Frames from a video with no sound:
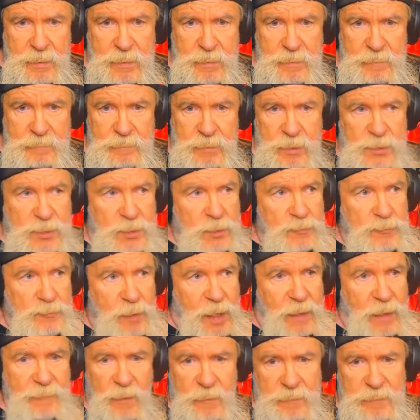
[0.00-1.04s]
But you
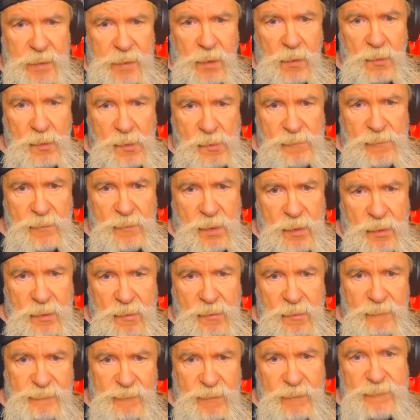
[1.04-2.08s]
drive up to Louisville,
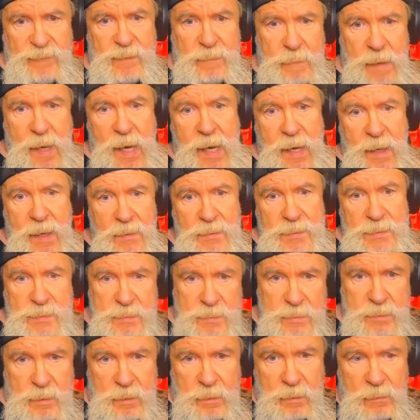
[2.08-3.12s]
150 miles,
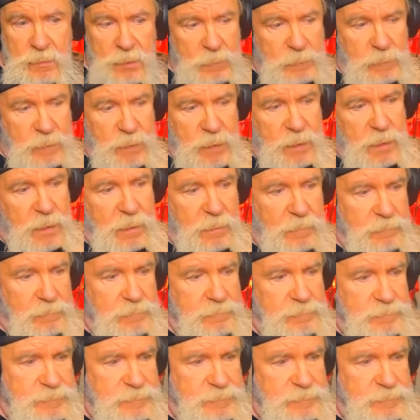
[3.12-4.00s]
and you know, you pick up